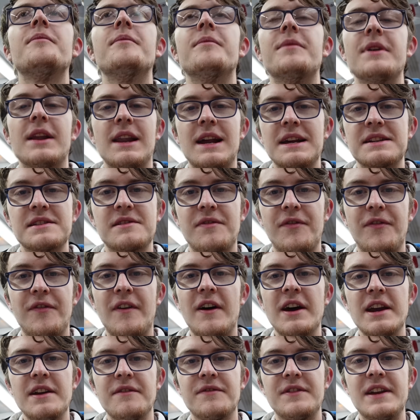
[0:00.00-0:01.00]
the last
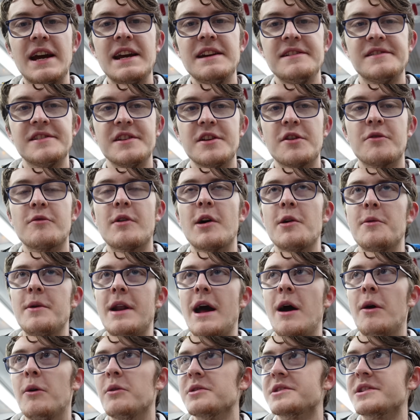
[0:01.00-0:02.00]
5 days in a row
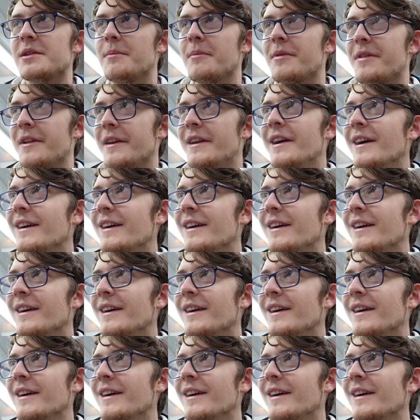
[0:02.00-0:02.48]
now or something.